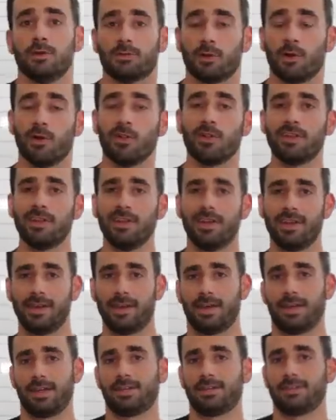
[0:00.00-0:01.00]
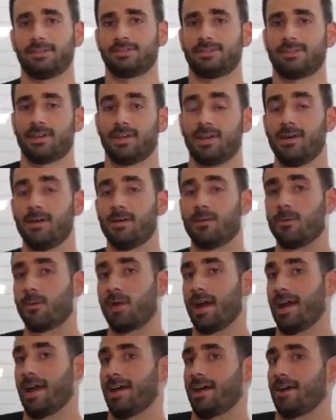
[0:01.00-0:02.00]
We rolling? Oh
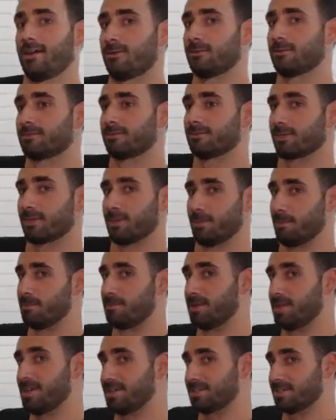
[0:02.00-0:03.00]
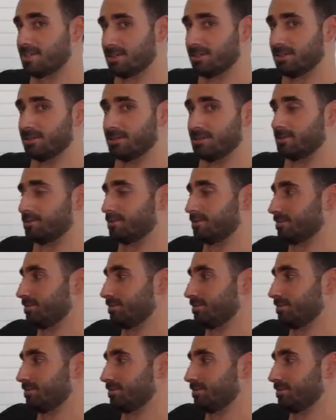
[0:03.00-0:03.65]
wow. Me too.